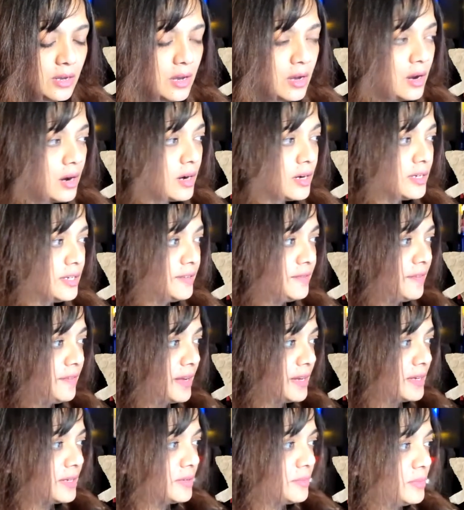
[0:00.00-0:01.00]

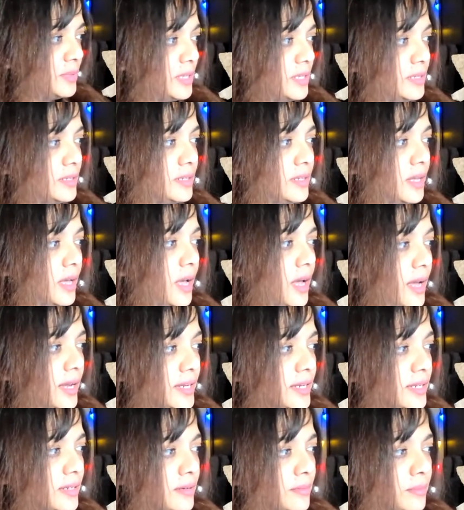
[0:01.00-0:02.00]
Artifact means
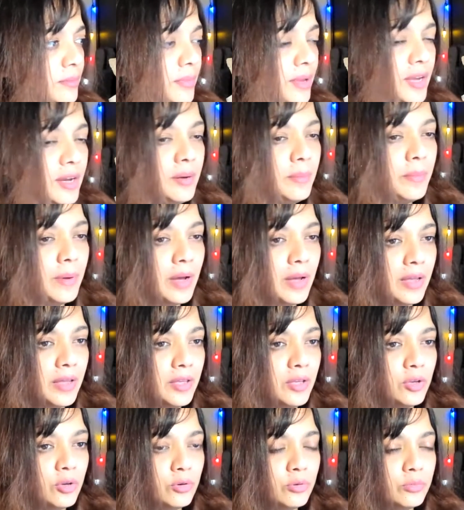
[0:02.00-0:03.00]
item made by
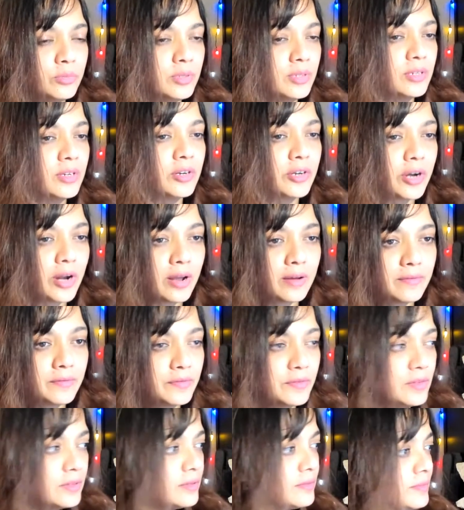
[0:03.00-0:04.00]
human
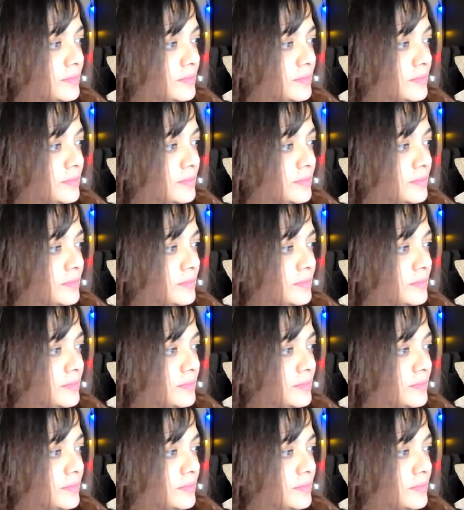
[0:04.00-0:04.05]
craft.